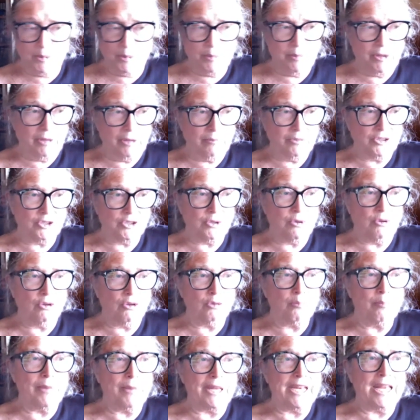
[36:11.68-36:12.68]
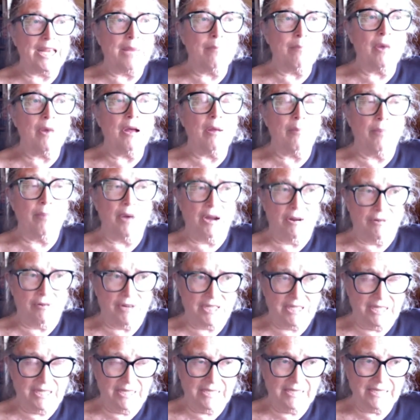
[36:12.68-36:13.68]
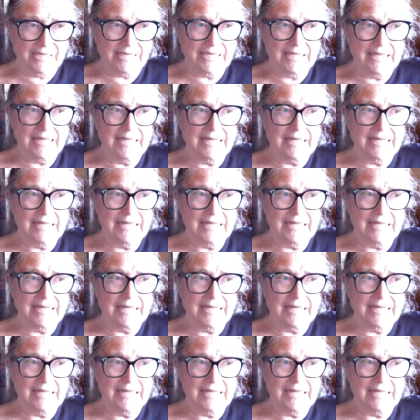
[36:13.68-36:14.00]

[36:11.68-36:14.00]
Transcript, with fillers: published called Many Mahabharatas.